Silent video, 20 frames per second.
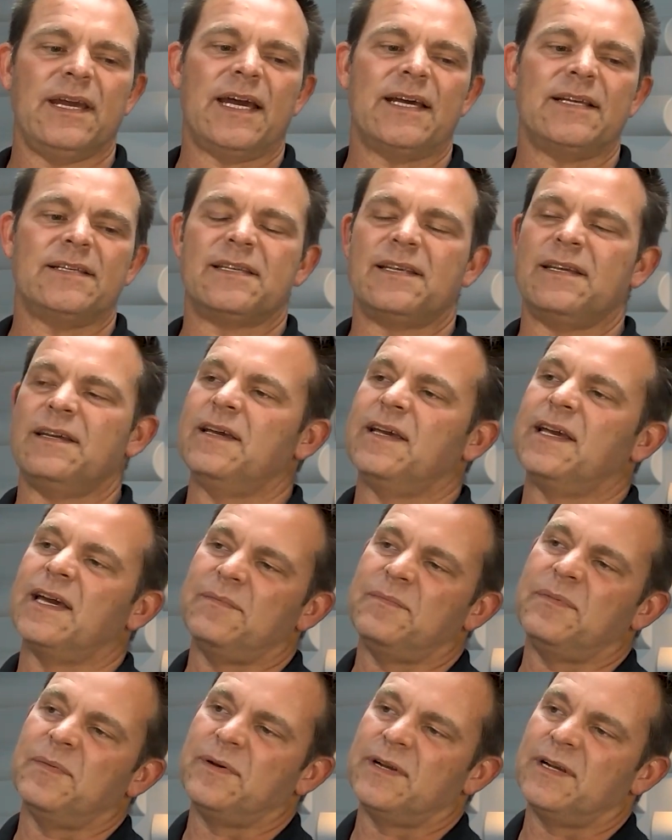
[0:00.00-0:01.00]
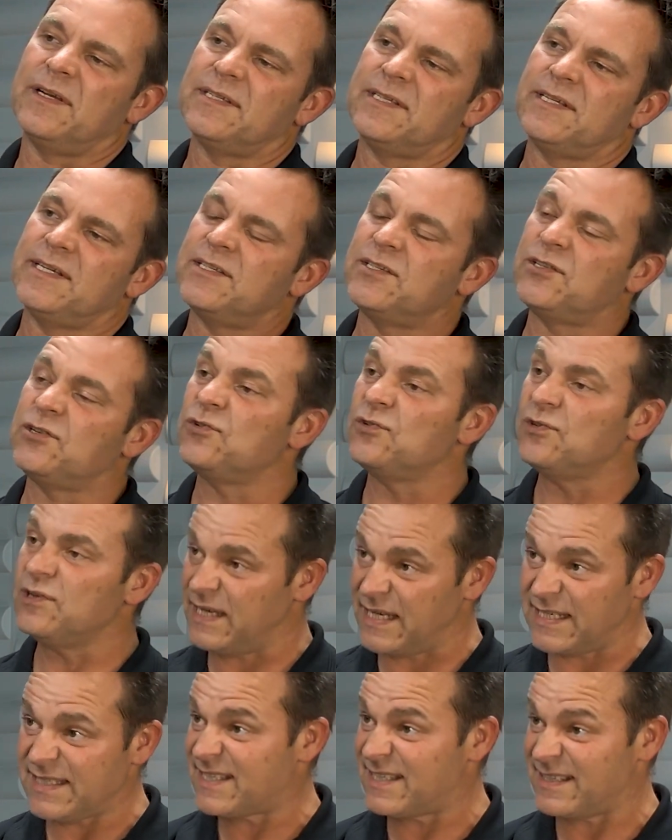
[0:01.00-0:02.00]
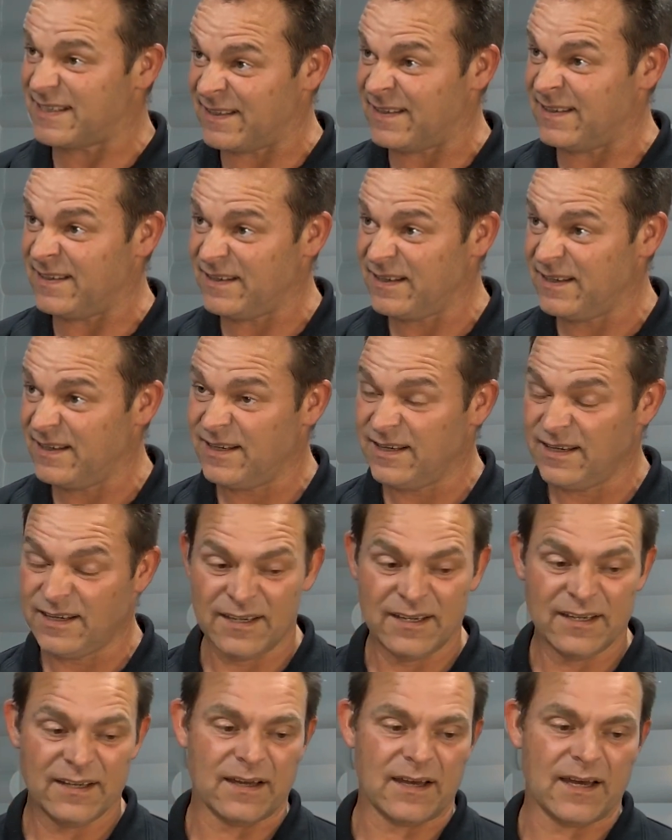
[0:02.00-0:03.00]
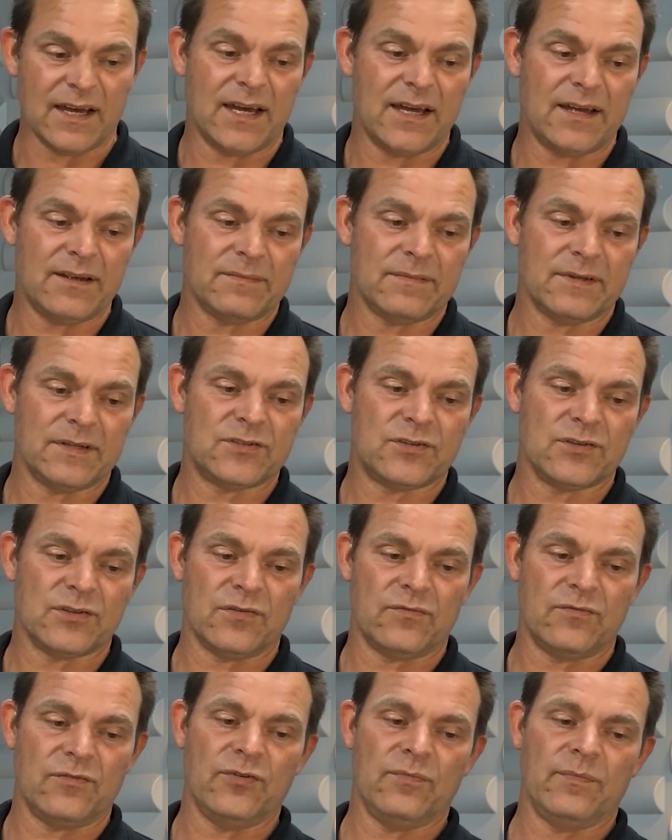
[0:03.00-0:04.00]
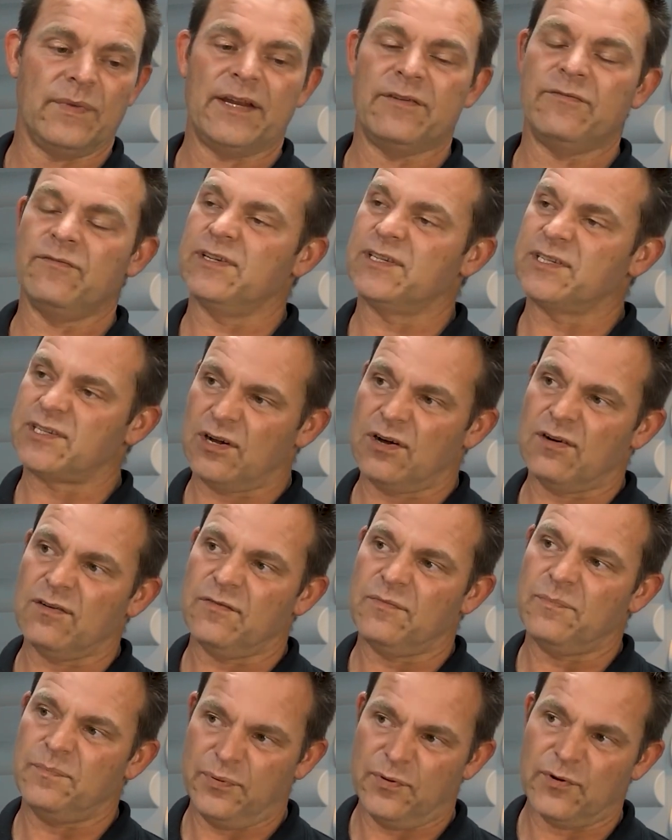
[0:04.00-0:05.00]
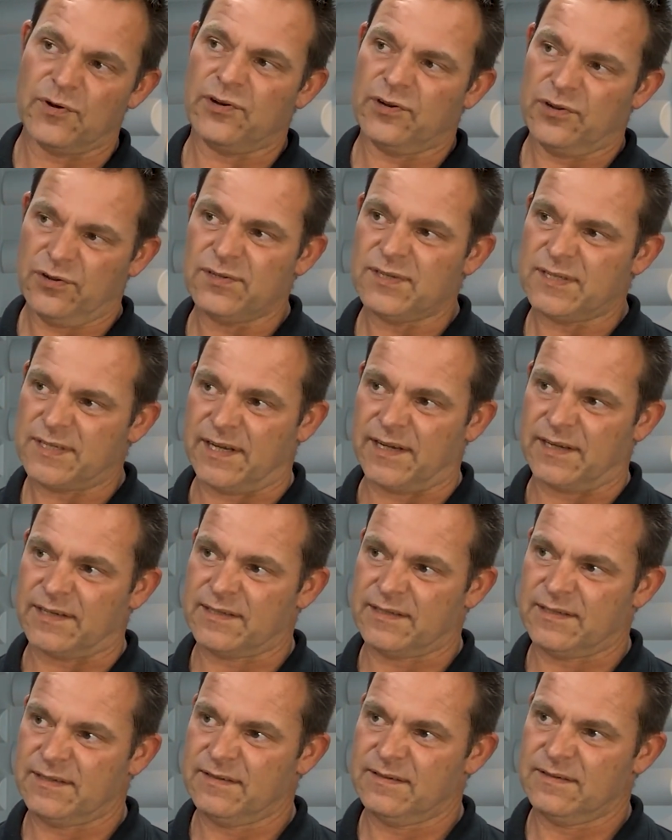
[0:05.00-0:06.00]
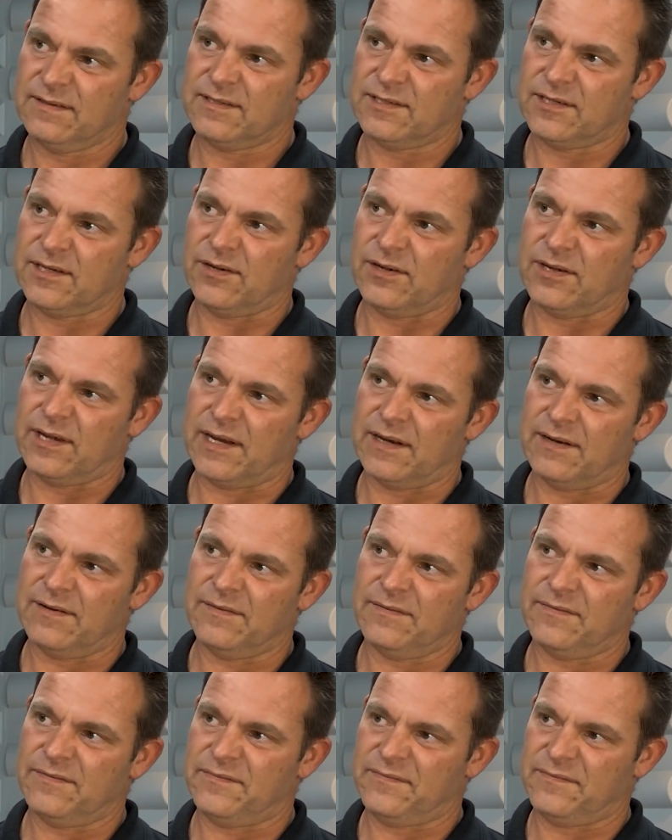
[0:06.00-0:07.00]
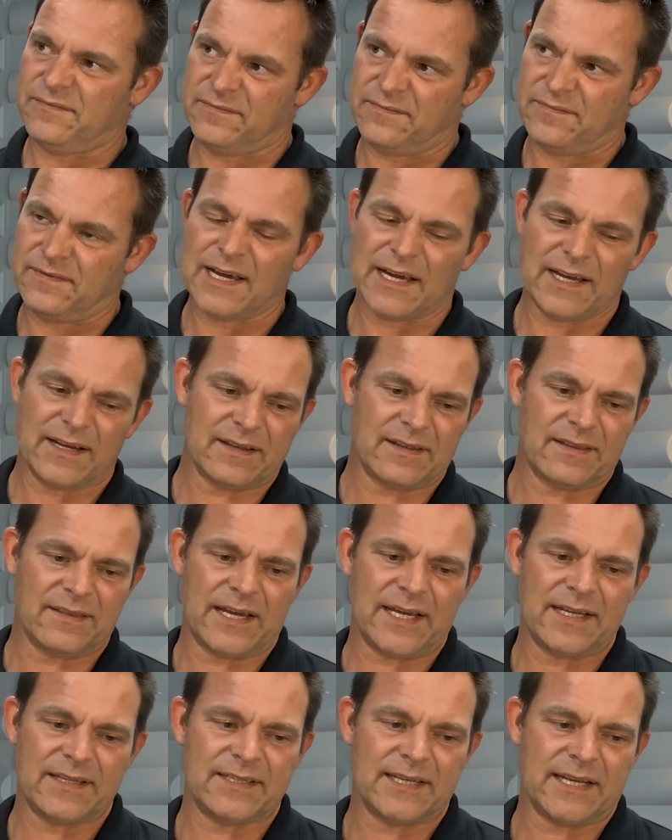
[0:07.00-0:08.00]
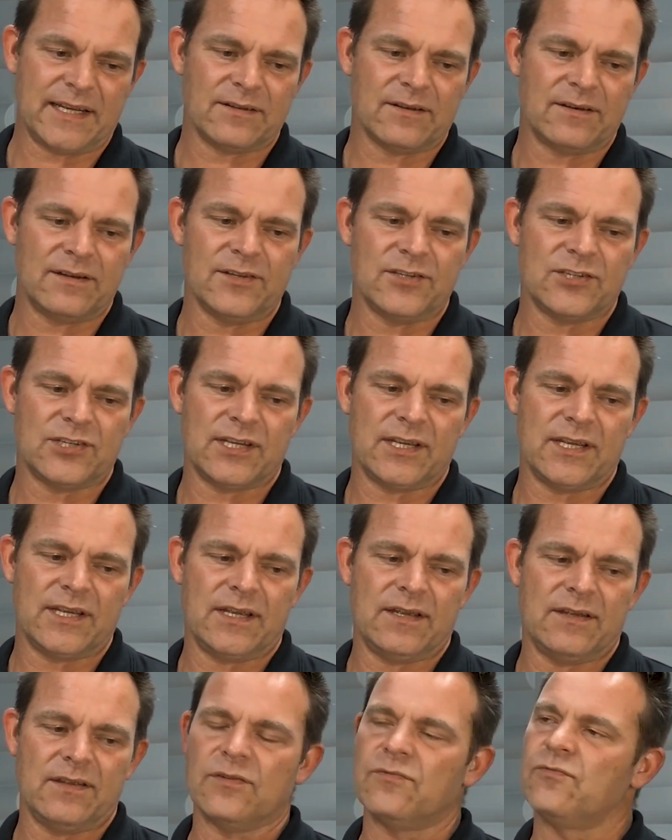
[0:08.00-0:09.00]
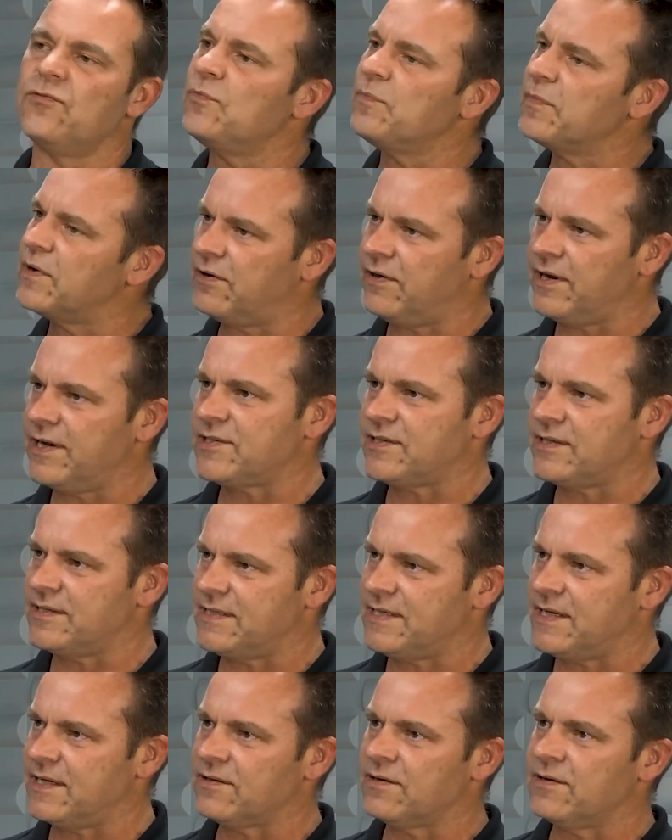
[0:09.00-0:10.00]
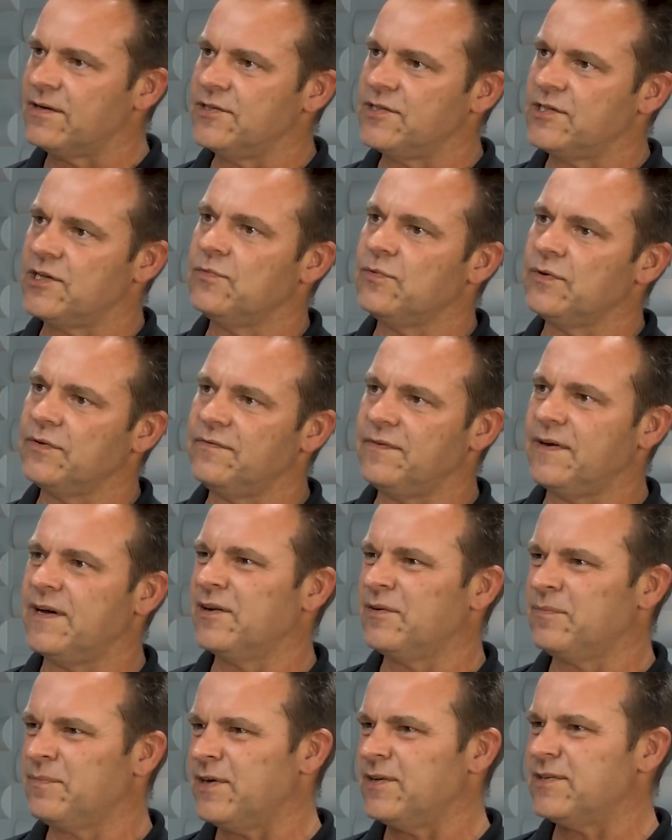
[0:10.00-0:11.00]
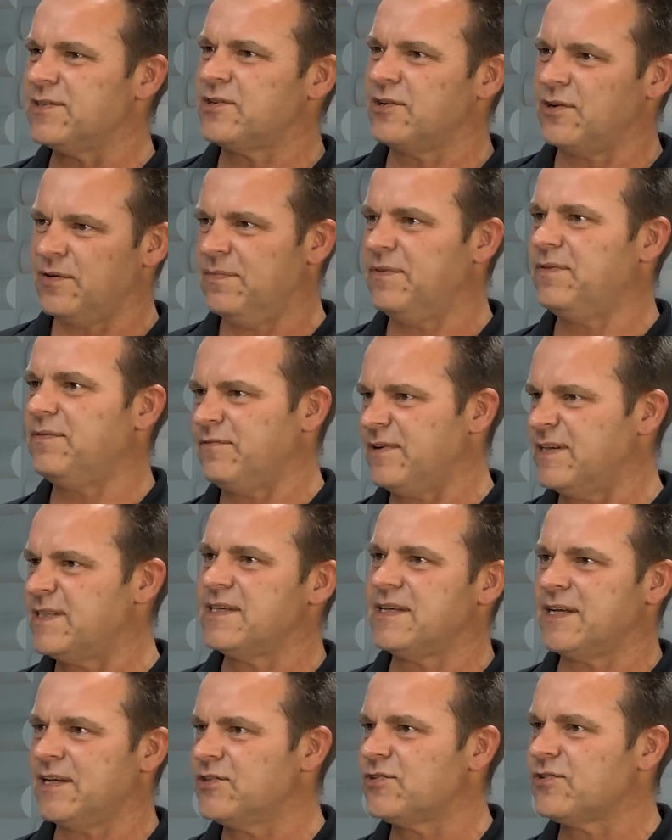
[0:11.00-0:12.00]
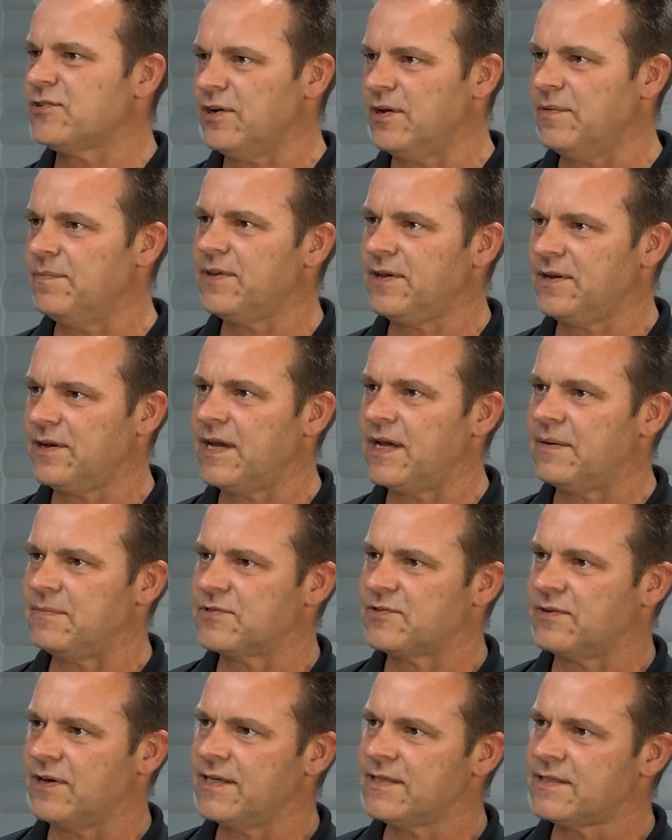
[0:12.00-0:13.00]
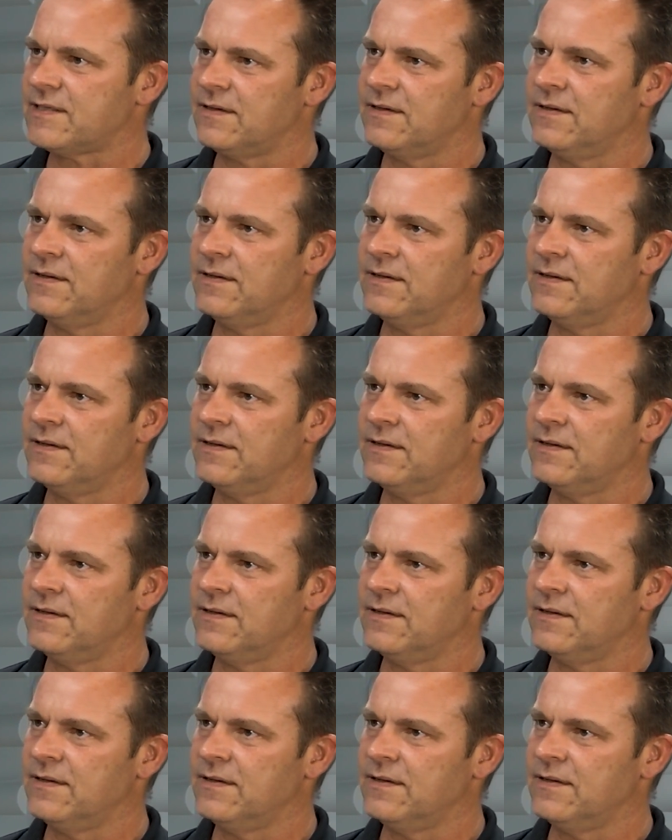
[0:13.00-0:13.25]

has the capability to listen to the room and resolve poor acoustics. So kind of like that technology, the room correction technology would find on most residential home theater amps, right?